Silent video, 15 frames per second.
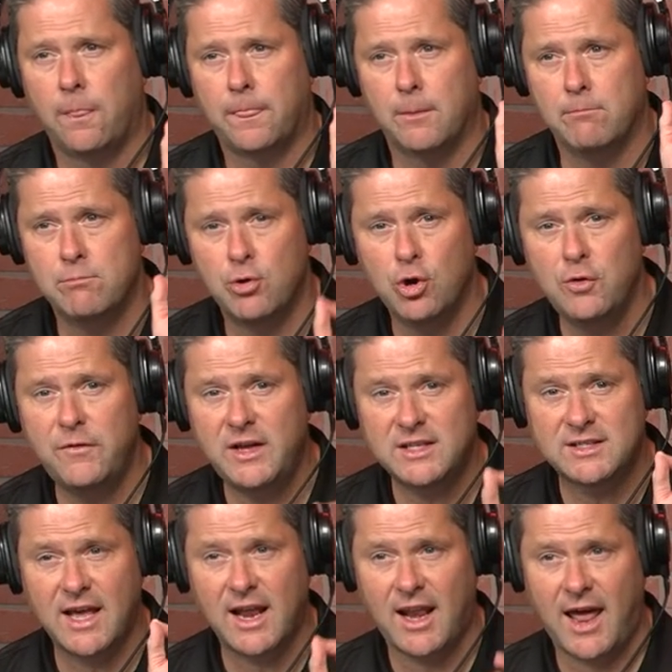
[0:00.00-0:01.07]
The
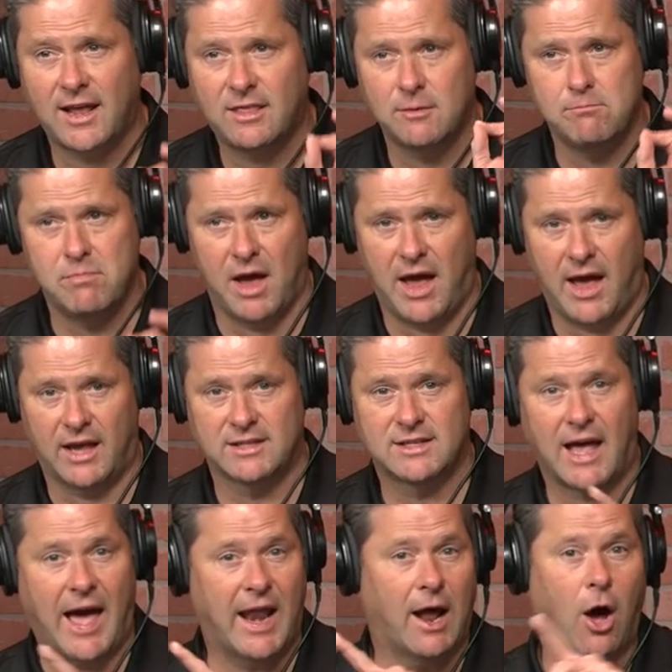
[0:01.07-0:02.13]
movies they like the best
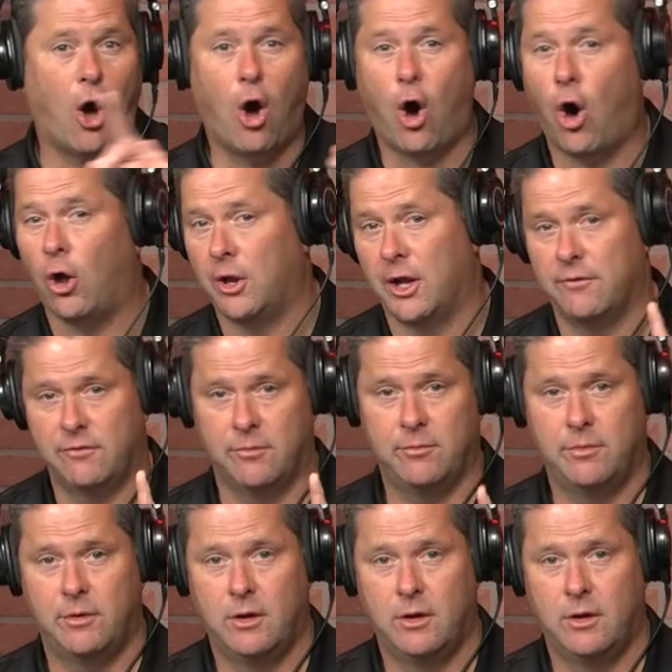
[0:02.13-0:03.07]
out of all of them